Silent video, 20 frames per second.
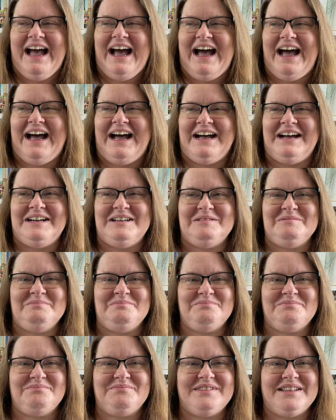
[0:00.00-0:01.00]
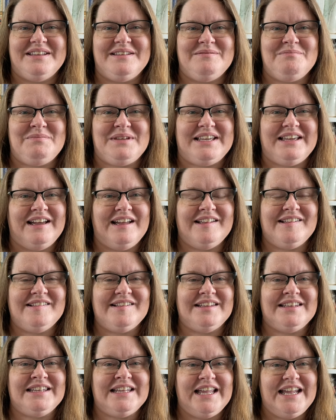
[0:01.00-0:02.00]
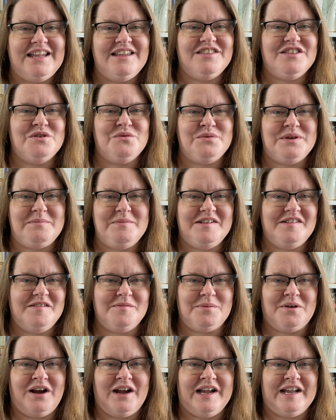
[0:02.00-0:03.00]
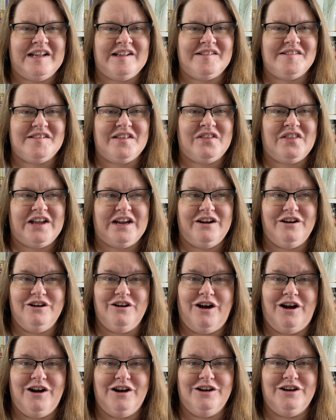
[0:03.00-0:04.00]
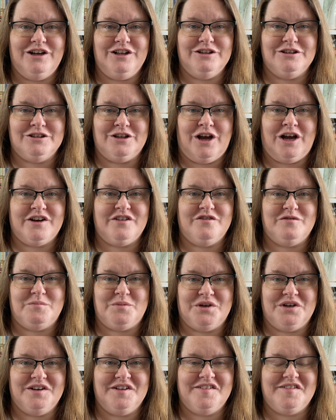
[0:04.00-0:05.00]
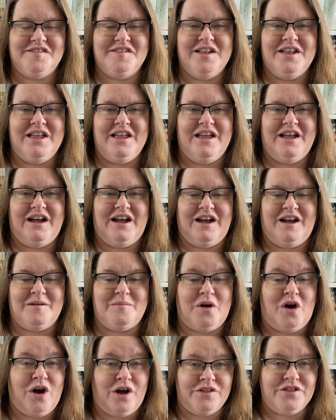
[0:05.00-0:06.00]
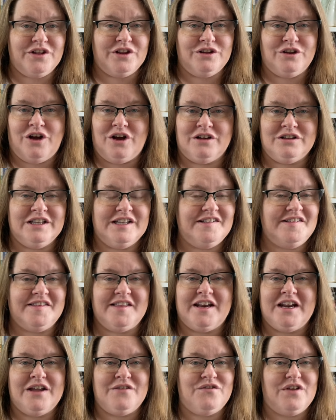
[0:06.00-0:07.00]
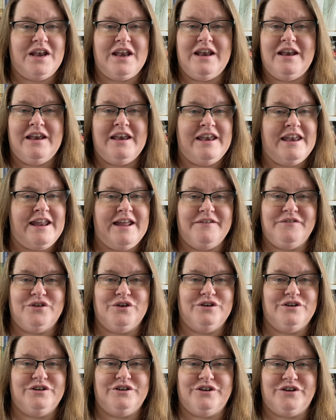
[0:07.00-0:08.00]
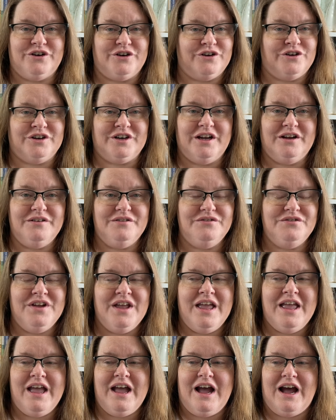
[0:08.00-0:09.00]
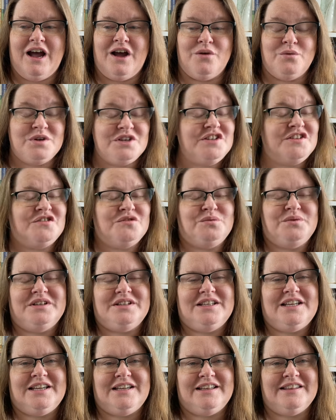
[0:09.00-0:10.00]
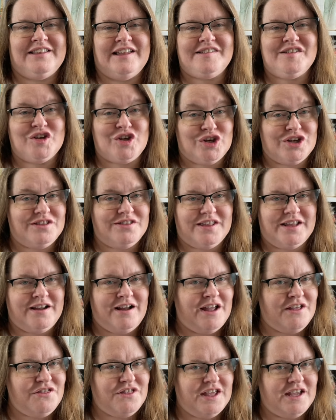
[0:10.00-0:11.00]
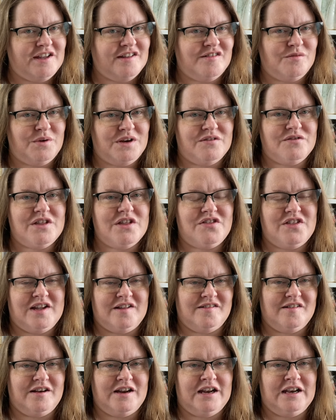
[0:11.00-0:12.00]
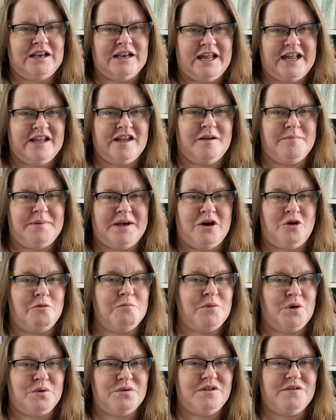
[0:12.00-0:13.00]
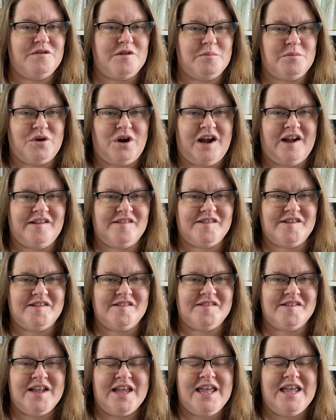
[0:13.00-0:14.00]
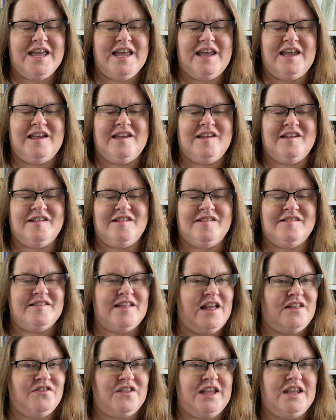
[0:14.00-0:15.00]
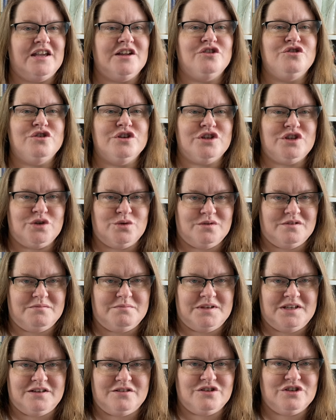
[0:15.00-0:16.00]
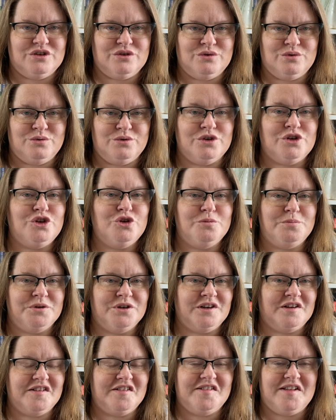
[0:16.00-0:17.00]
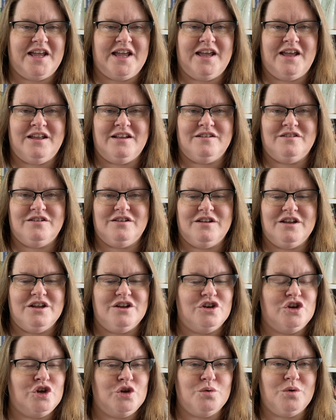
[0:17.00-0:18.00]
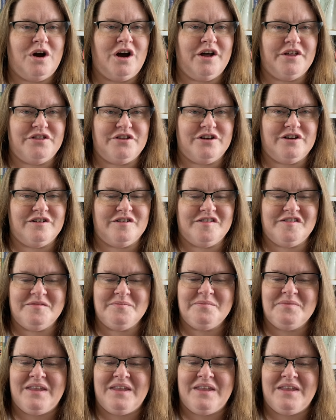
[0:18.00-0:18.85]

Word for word: um, because like the Women's Prize, there are a lot of books um, on the long list that I've never heard of, uh, which is really, that's a good thing, I think. It's one of the things that I like about both of the prizes, is that they introduce me to new books and new authors.